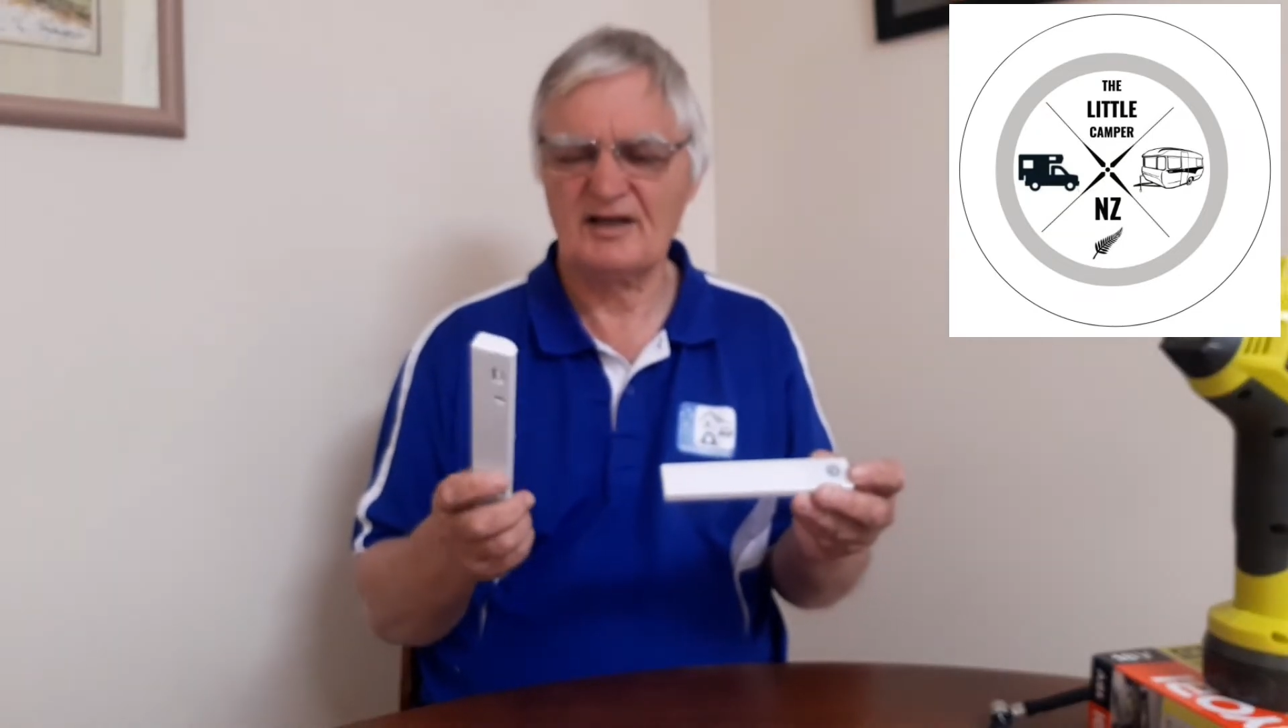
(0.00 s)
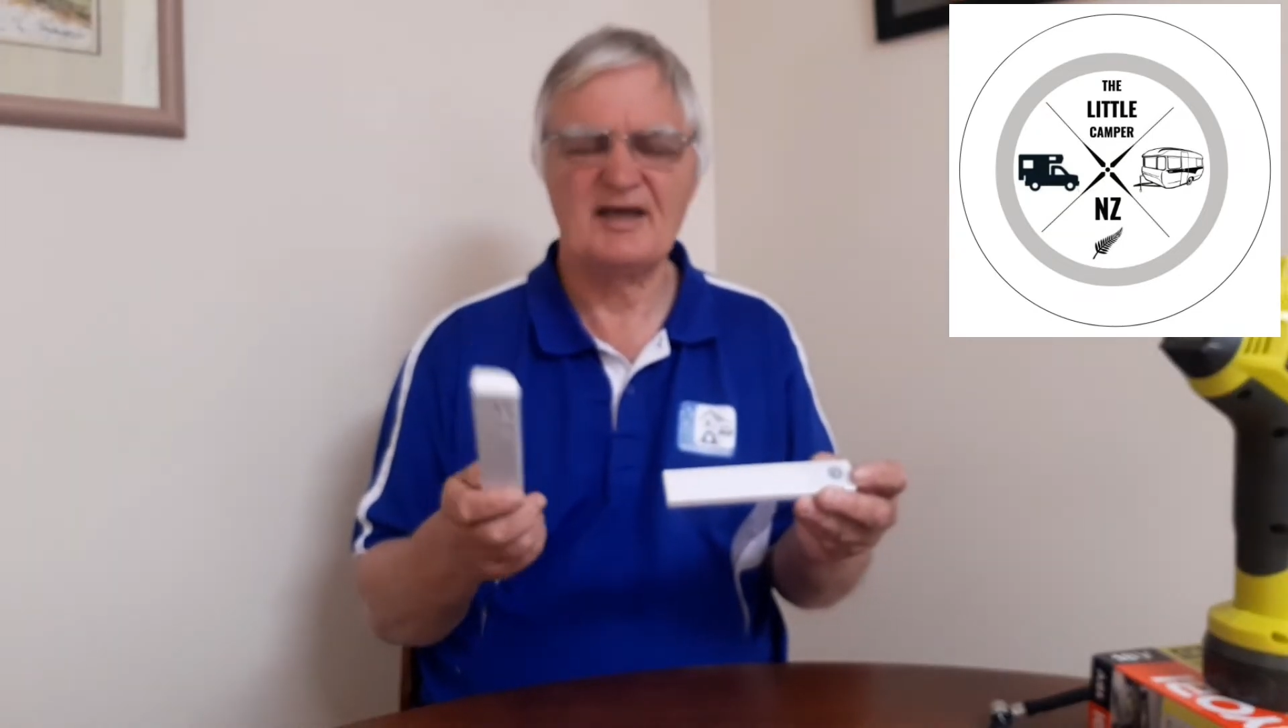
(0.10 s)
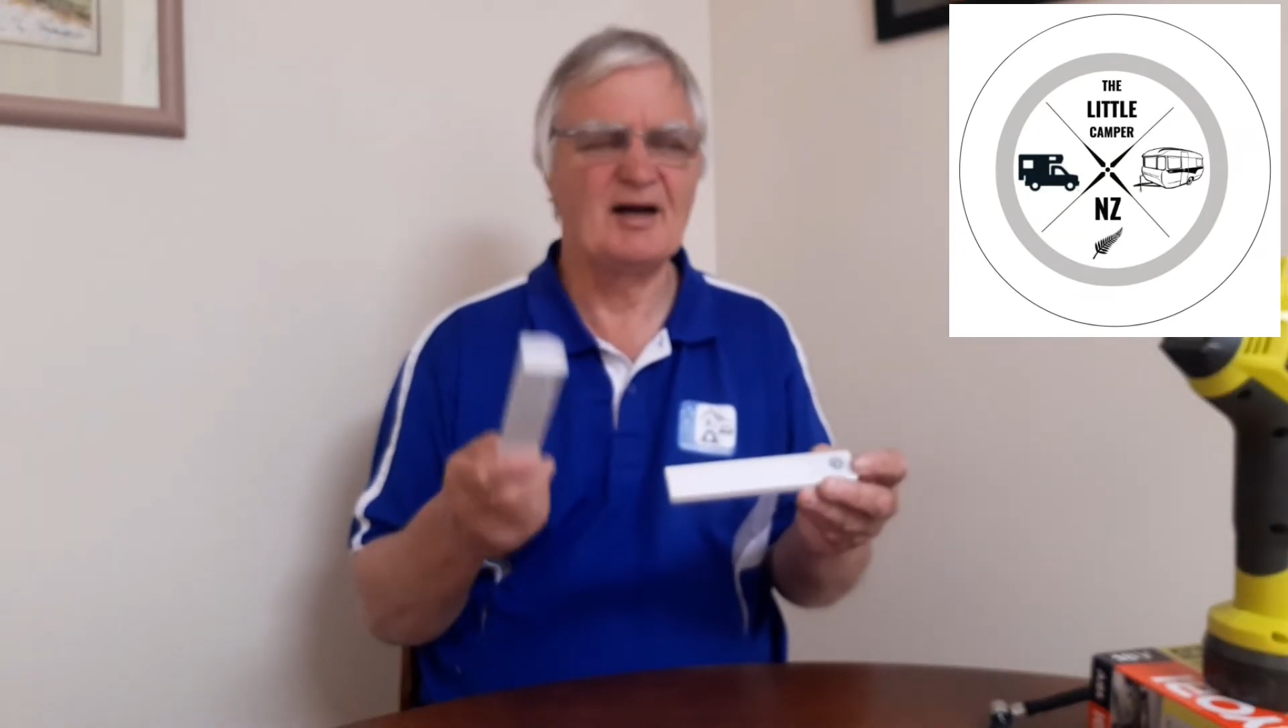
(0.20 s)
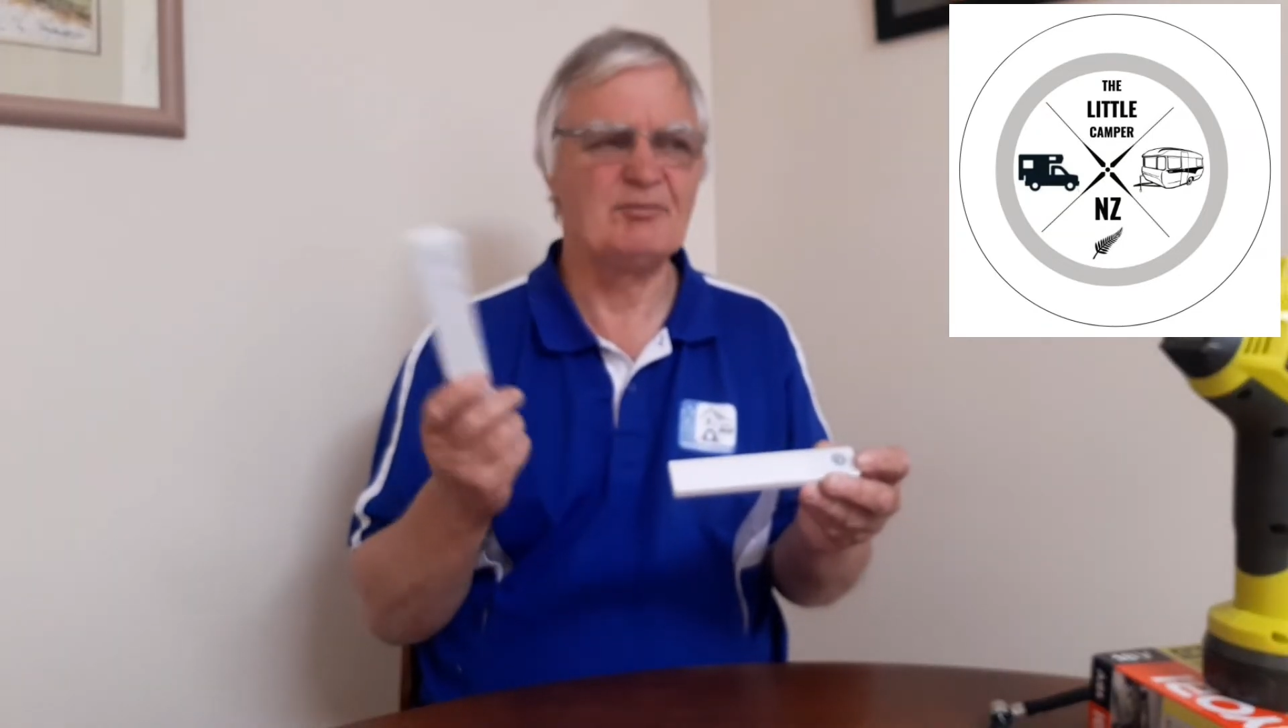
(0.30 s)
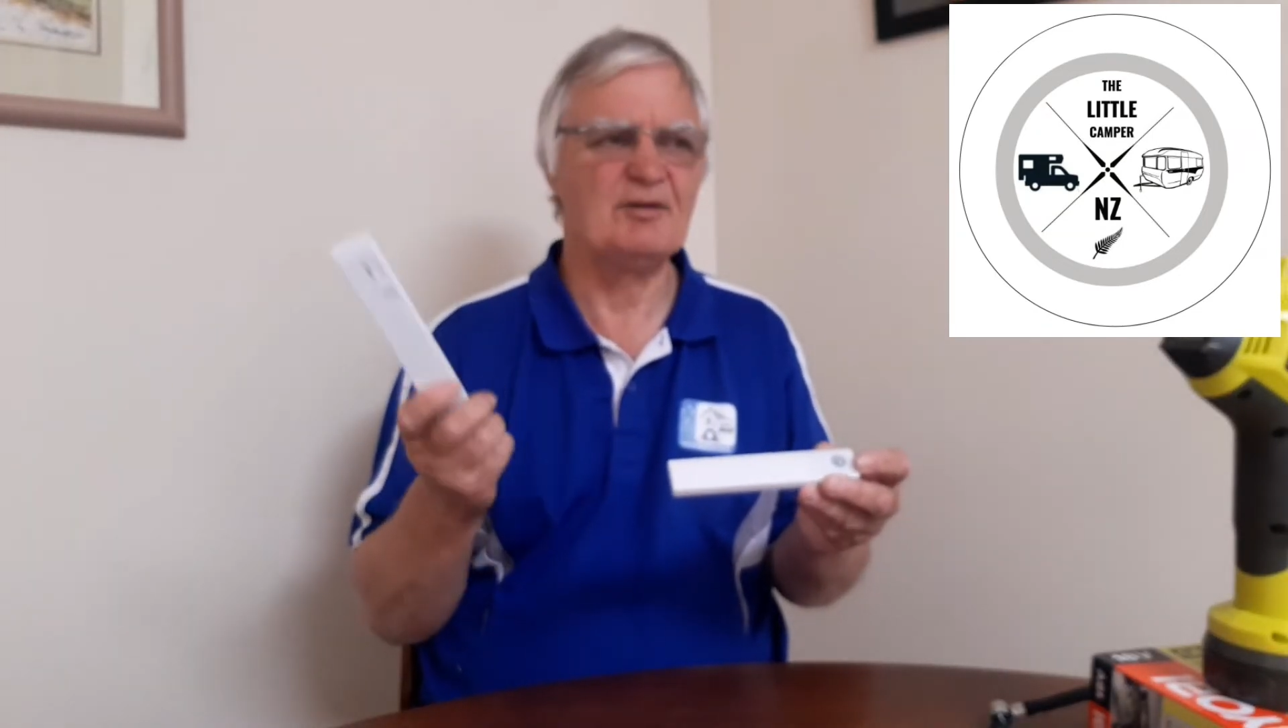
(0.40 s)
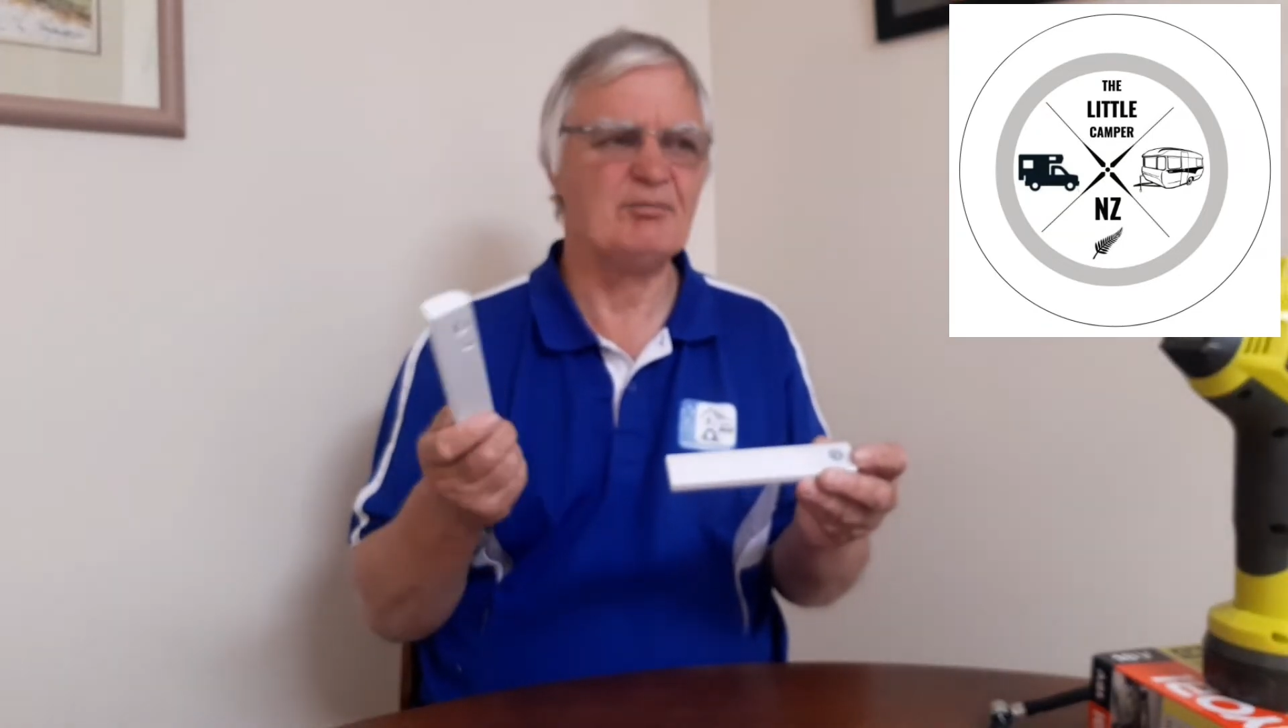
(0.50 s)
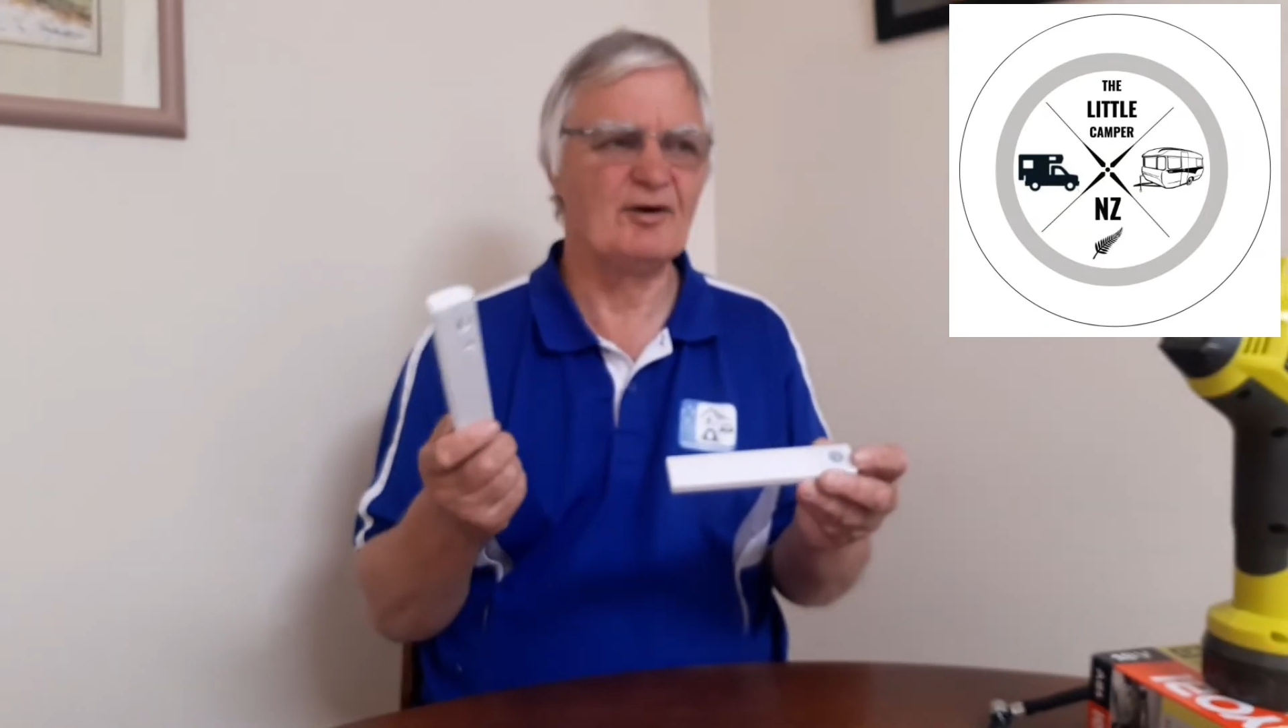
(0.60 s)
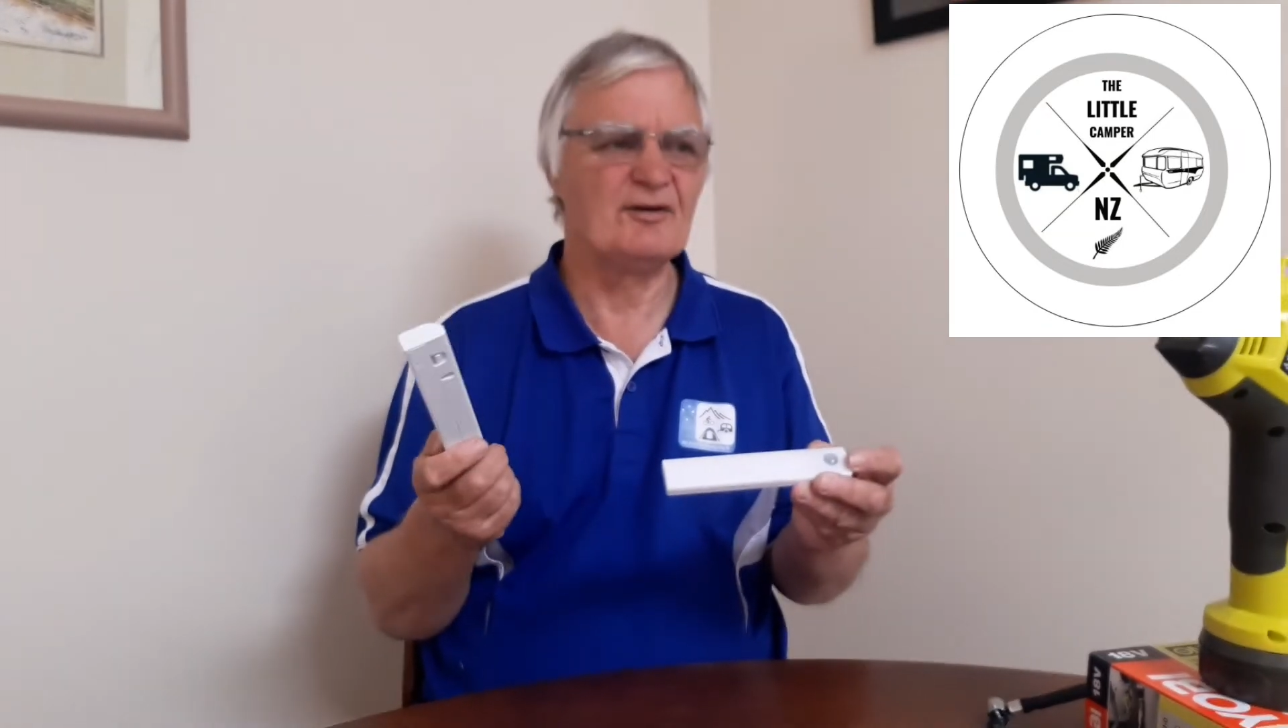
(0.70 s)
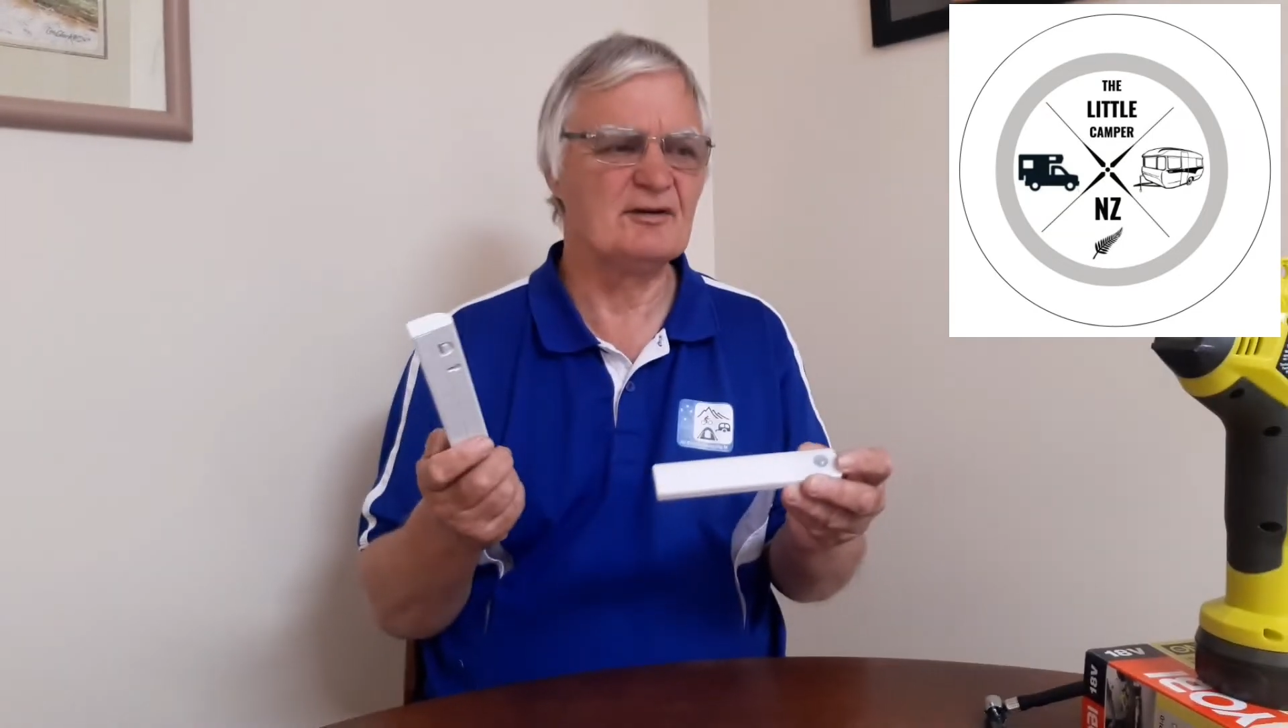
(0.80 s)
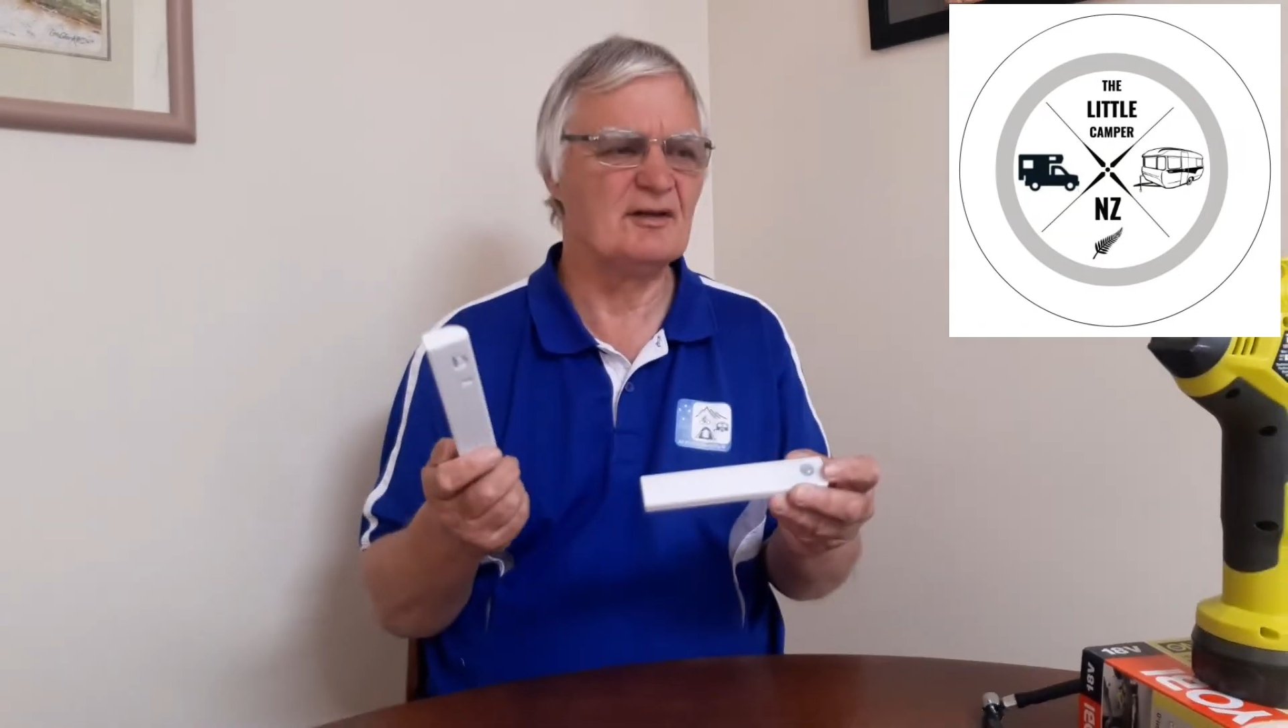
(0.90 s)
can't be
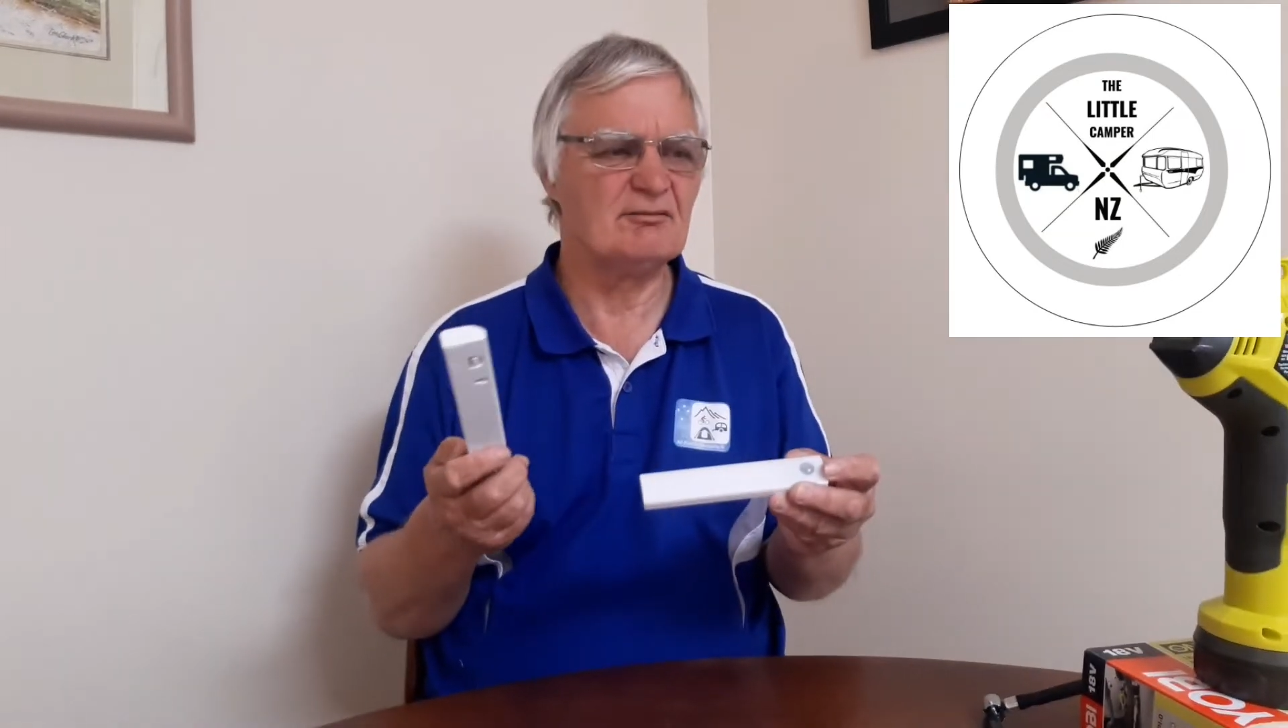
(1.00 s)
bothered